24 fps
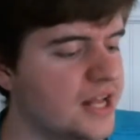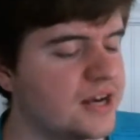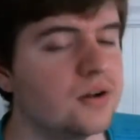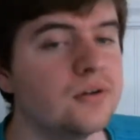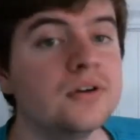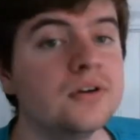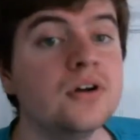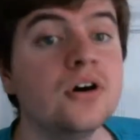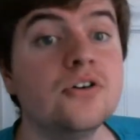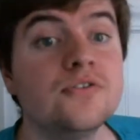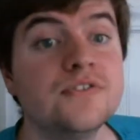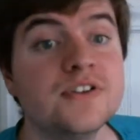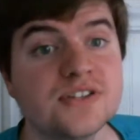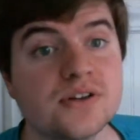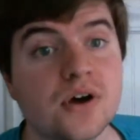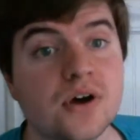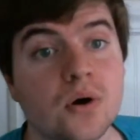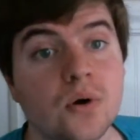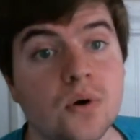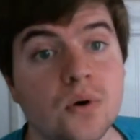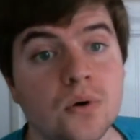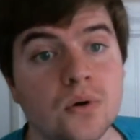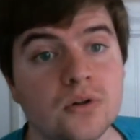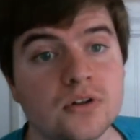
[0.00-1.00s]
I don't know if it's
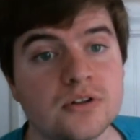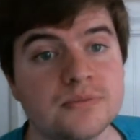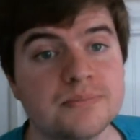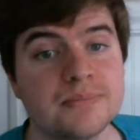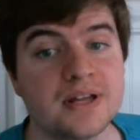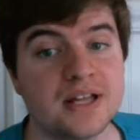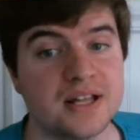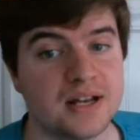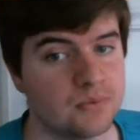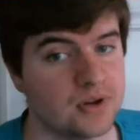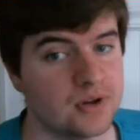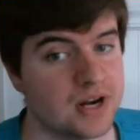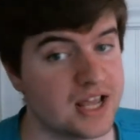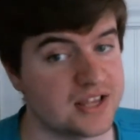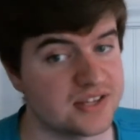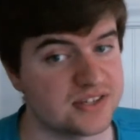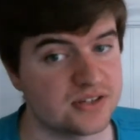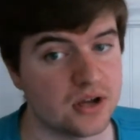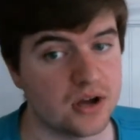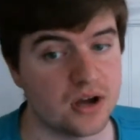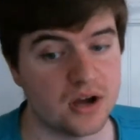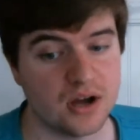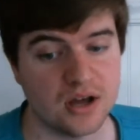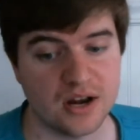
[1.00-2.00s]
old, but when I
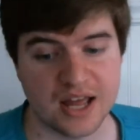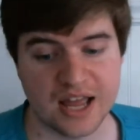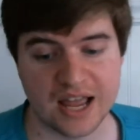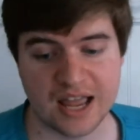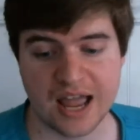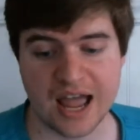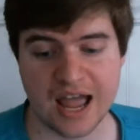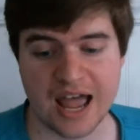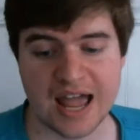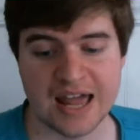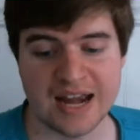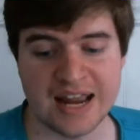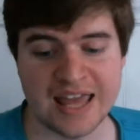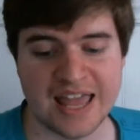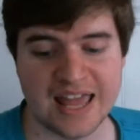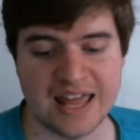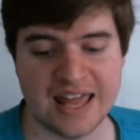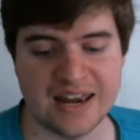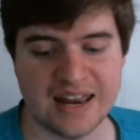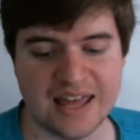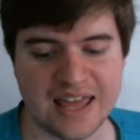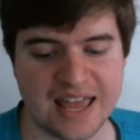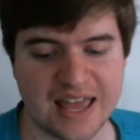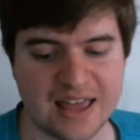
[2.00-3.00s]
saw it, I kind of
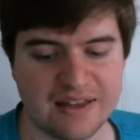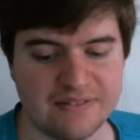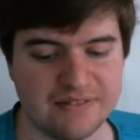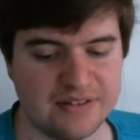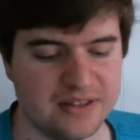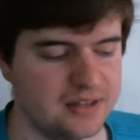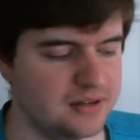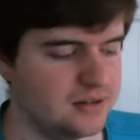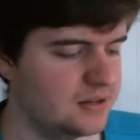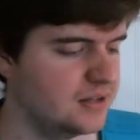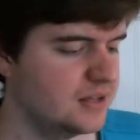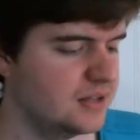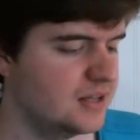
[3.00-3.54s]
had to have it.